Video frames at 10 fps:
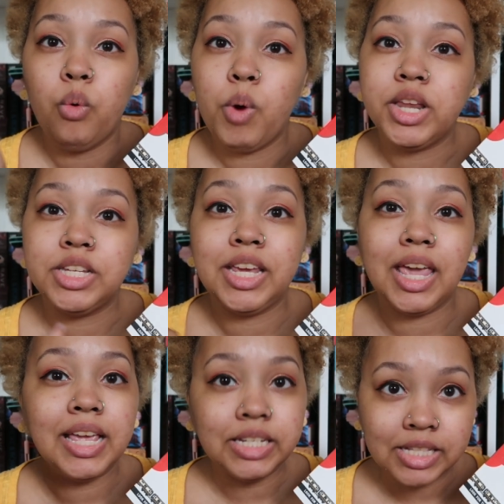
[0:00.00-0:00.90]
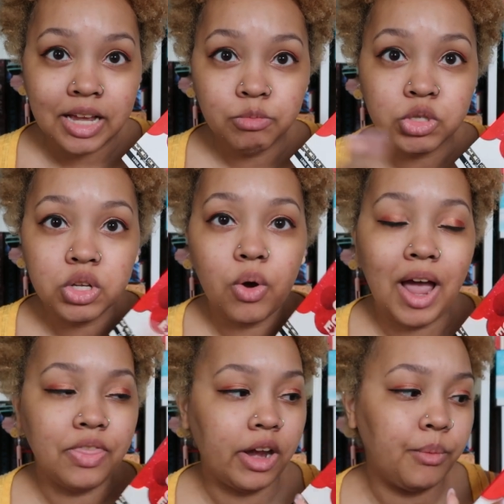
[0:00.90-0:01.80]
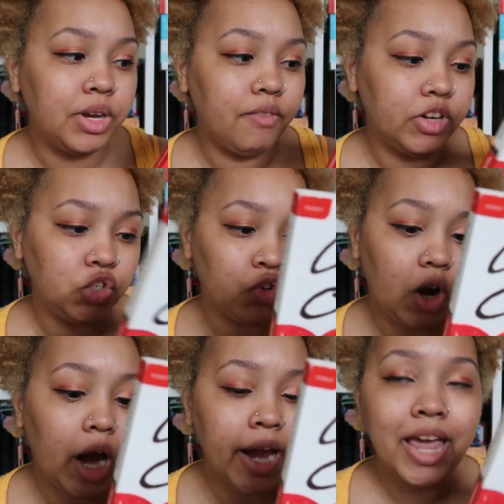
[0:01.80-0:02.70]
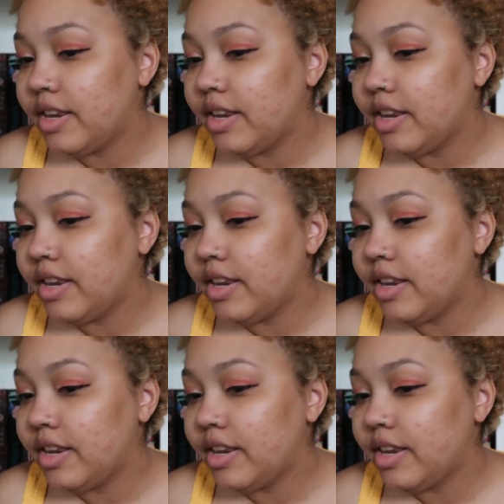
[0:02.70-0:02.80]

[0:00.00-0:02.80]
way to get into them, so I thought I would give it a try.